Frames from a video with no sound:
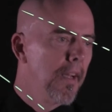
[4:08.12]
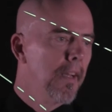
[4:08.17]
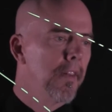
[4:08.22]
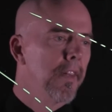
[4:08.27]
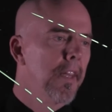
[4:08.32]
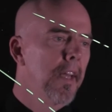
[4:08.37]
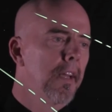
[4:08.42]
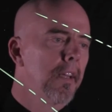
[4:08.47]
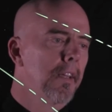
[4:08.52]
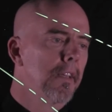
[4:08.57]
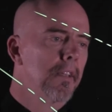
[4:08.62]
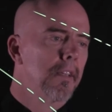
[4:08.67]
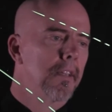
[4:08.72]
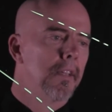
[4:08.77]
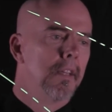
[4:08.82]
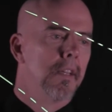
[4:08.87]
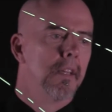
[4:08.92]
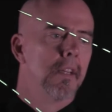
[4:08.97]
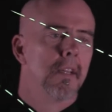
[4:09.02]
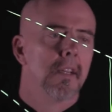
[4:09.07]
and that
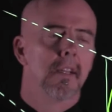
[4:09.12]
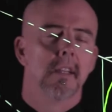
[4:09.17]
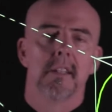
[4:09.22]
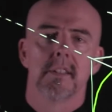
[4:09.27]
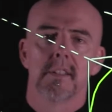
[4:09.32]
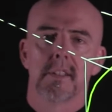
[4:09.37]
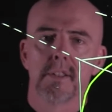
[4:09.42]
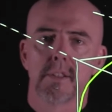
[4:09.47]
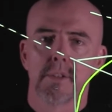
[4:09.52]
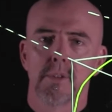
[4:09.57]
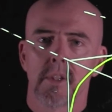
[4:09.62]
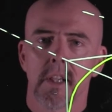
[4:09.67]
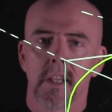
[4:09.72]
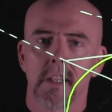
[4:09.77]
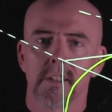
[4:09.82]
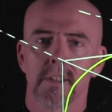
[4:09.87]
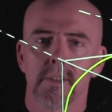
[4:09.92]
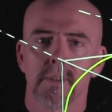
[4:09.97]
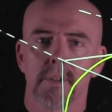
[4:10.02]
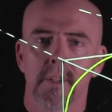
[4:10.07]
is a
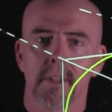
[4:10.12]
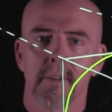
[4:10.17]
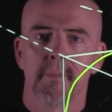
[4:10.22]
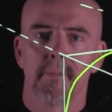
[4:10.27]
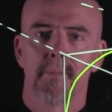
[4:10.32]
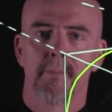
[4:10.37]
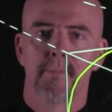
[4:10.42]
suitcase corner.